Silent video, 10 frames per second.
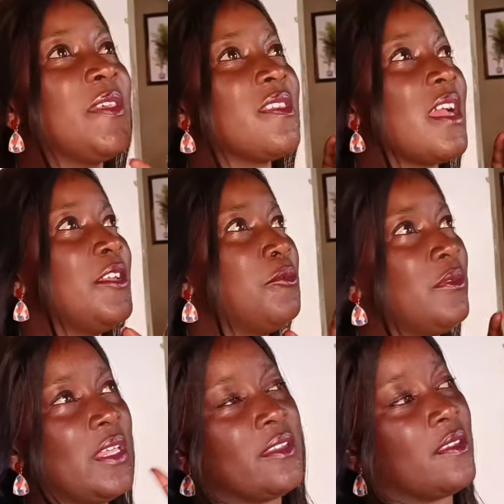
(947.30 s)
basically
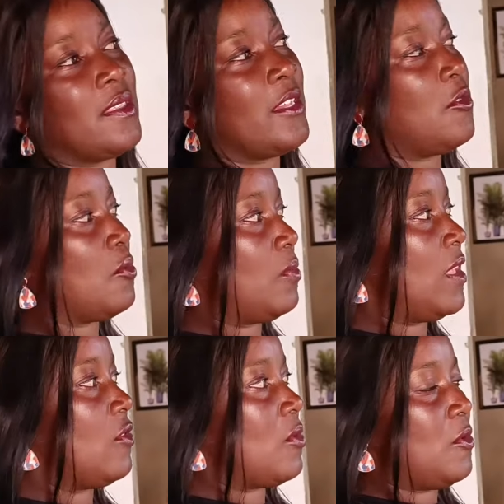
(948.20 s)

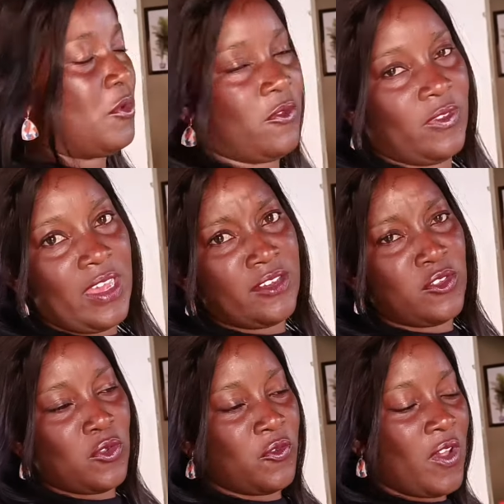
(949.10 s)
that's what we've done
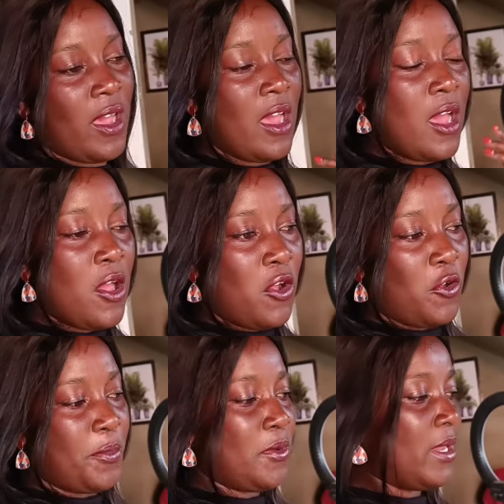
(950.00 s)
so far.
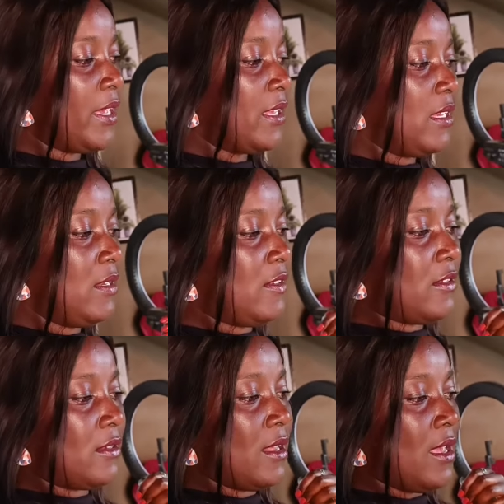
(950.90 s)
Hope you like it.